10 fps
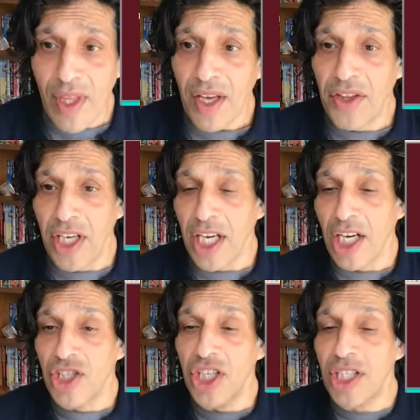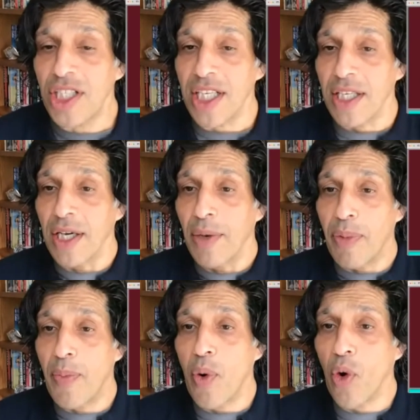the adjusted
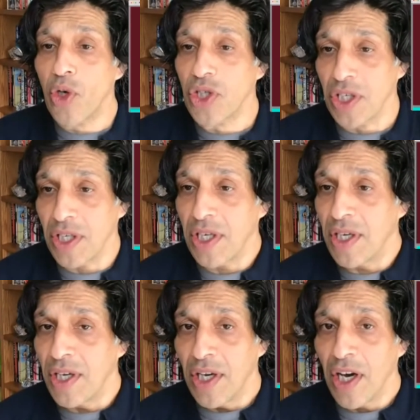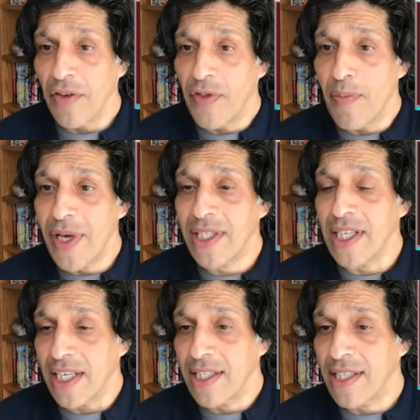proportion of the
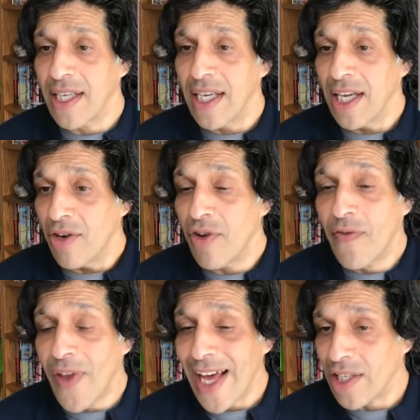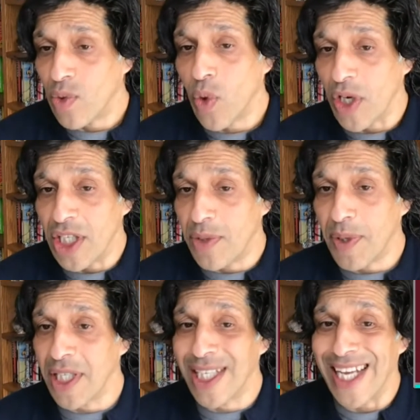business reflects what each
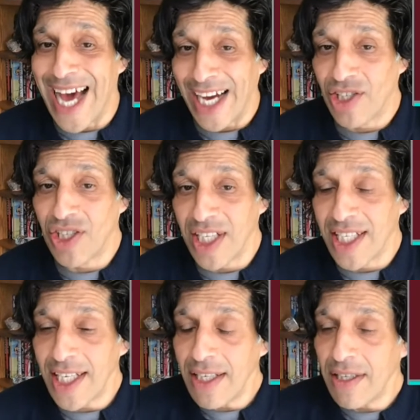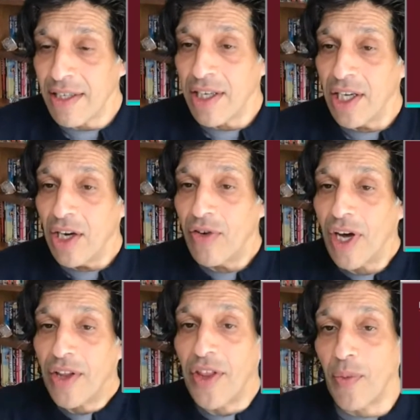person actually did
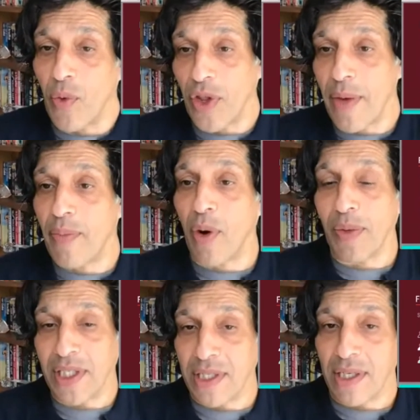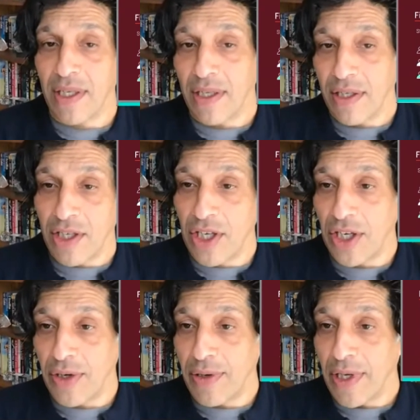rather than what they promised to do.